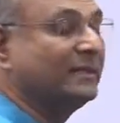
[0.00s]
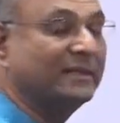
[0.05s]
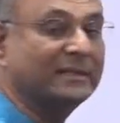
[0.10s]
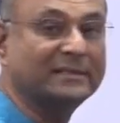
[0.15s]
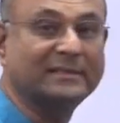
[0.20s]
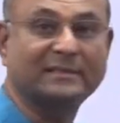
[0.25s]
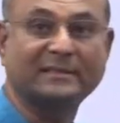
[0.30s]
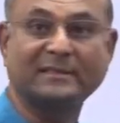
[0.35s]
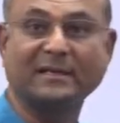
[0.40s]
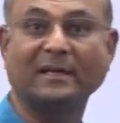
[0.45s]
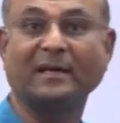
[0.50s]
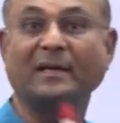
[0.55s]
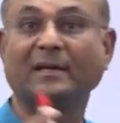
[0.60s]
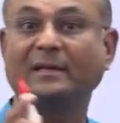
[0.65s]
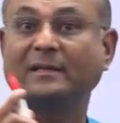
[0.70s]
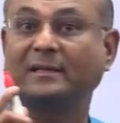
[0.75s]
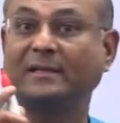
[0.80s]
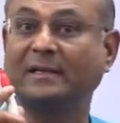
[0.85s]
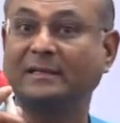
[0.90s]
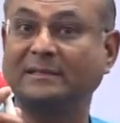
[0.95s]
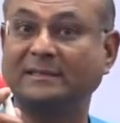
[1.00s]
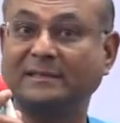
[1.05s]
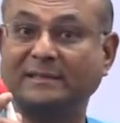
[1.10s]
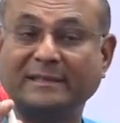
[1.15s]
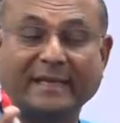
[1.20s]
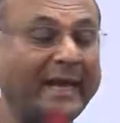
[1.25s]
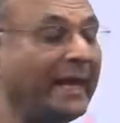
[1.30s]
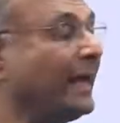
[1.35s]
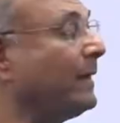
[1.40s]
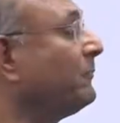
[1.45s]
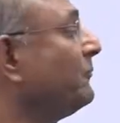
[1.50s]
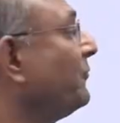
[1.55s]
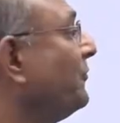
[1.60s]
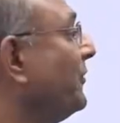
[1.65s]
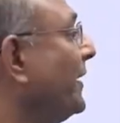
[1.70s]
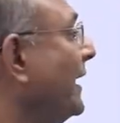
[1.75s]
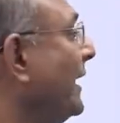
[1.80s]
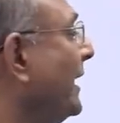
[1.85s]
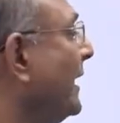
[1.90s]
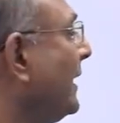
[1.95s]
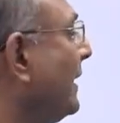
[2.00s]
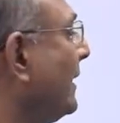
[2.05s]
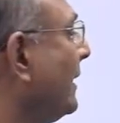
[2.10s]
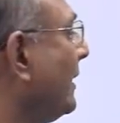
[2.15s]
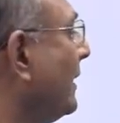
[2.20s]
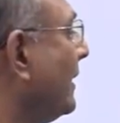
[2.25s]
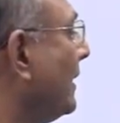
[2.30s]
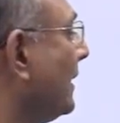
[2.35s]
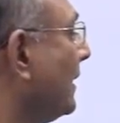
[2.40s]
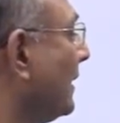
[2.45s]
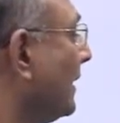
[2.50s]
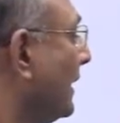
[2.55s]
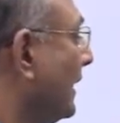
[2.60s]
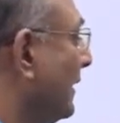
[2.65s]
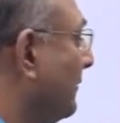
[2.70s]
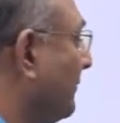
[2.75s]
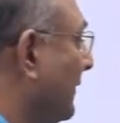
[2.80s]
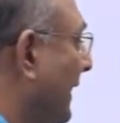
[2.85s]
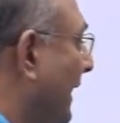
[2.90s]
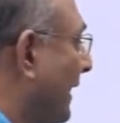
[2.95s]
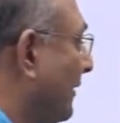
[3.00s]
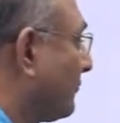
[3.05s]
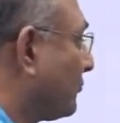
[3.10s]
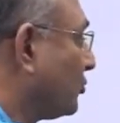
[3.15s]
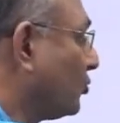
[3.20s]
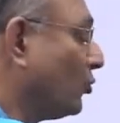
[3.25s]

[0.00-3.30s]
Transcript: this. The same way, if I have